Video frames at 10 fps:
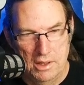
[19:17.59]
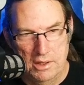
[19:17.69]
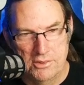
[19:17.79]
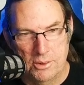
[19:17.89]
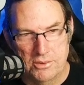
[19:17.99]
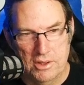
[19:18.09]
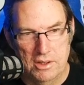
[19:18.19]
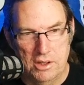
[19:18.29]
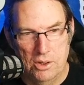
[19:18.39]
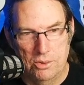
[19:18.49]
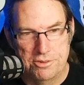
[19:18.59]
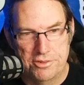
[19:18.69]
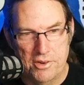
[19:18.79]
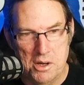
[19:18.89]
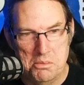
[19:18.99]
So it's going to go
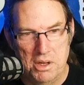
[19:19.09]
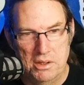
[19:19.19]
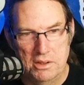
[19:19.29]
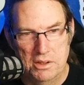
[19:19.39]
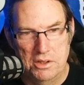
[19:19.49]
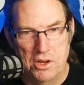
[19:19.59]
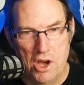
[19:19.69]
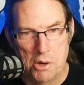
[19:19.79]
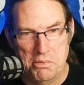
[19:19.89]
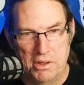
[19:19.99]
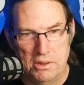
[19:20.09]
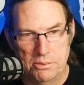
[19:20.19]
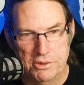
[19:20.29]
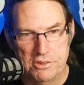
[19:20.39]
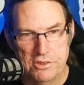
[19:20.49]
from num,
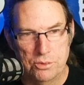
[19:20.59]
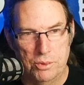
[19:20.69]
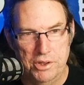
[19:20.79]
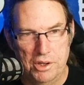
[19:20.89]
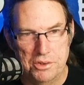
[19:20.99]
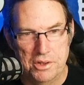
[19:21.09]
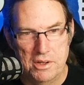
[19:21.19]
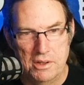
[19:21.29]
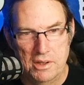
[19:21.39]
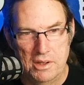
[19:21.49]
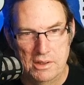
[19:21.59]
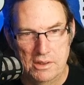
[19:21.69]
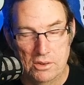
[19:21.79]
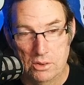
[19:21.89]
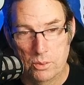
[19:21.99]
which is 100,
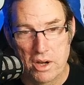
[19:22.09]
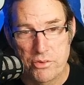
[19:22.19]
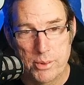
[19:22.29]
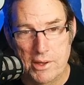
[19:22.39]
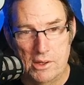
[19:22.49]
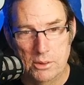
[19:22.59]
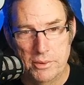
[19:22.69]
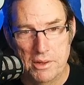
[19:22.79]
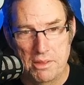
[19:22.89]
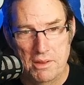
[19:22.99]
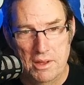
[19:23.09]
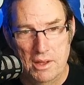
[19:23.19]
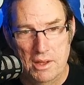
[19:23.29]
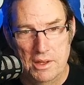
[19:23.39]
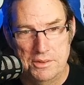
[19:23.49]
or whatever we call it with,
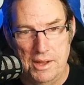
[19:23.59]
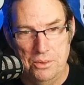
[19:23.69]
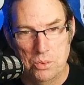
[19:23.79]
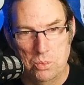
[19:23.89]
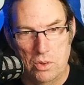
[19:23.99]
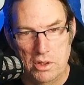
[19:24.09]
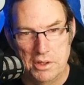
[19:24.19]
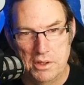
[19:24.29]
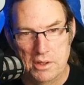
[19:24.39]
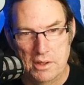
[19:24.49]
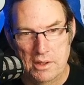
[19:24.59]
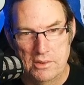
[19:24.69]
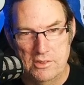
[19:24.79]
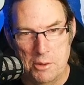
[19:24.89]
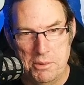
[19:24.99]
down to 1,
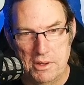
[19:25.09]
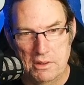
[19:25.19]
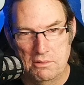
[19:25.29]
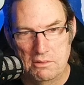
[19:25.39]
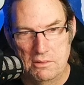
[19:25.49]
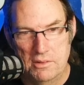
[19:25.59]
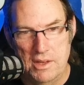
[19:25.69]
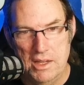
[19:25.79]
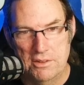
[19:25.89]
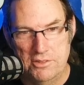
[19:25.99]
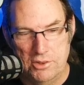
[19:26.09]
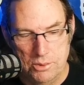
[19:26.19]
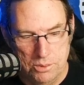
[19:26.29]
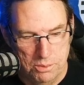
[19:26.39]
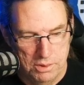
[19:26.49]
stepping
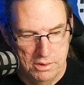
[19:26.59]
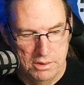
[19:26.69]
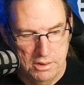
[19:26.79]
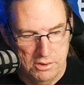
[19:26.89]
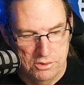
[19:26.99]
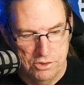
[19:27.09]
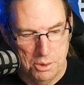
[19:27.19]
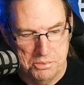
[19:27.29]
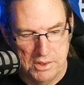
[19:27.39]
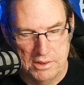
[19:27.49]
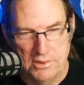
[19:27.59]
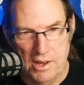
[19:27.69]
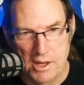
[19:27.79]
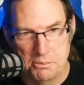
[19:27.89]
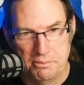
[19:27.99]
-2 jumps at a time.